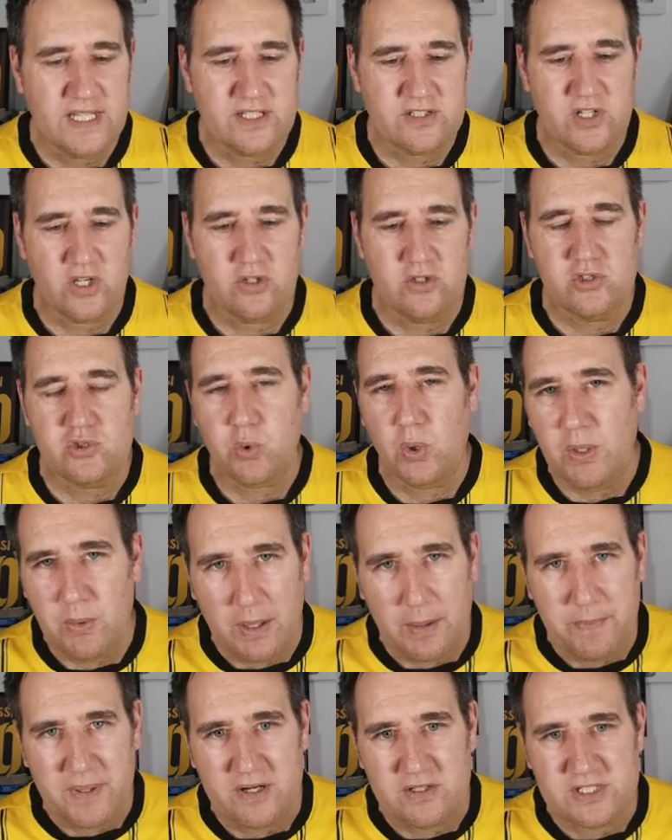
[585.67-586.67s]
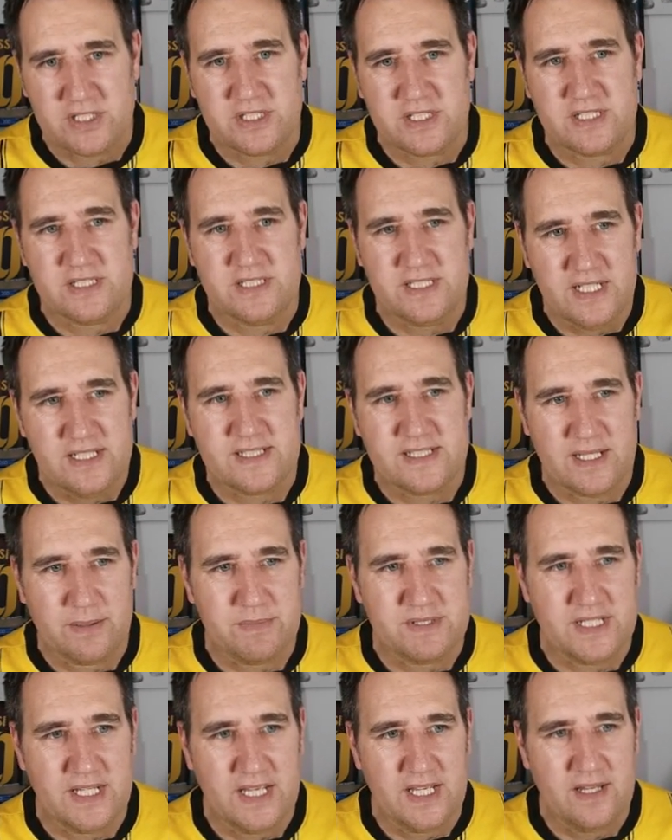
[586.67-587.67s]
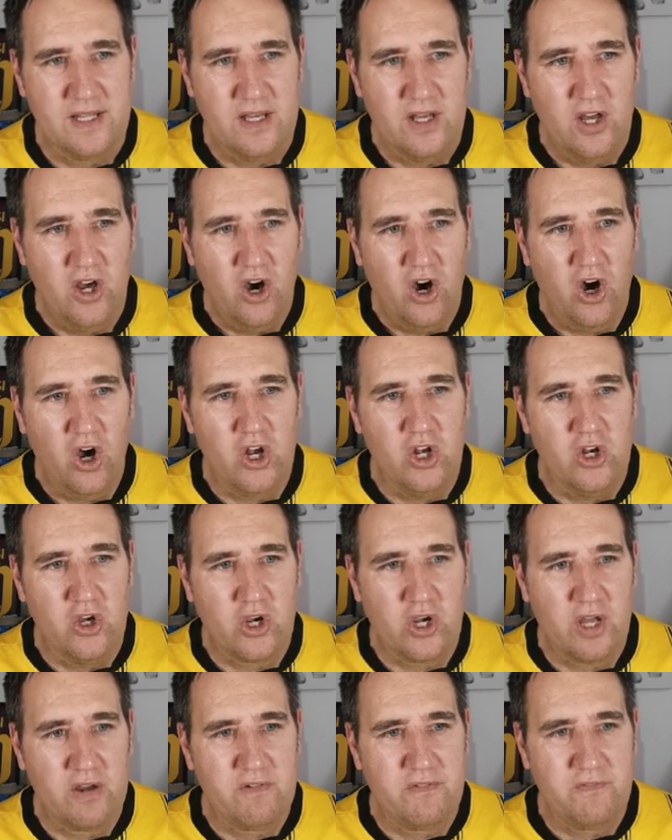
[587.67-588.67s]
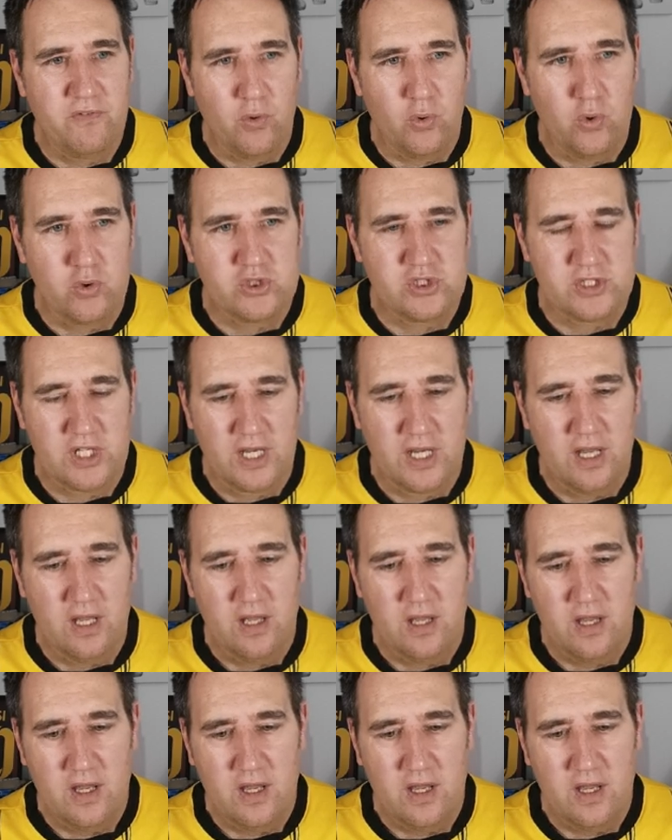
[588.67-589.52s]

So 21 appearances, conceded 17. I look at Forster,